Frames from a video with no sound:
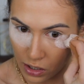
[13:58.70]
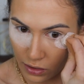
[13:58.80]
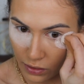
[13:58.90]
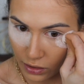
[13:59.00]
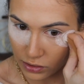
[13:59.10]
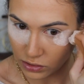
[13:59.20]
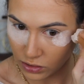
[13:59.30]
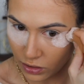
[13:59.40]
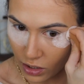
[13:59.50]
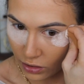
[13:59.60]
I think it's
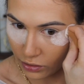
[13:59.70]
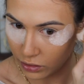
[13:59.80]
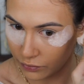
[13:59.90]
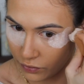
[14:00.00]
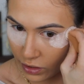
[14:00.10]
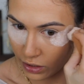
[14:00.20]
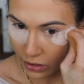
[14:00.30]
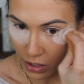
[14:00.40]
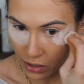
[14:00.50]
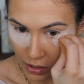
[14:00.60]
in the color like
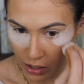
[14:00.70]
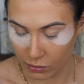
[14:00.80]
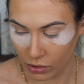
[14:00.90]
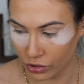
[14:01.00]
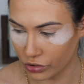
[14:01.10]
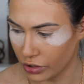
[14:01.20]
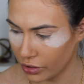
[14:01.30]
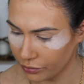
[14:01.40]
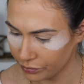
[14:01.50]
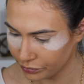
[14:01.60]
vanilla, I'm not
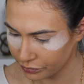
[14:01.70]
sure.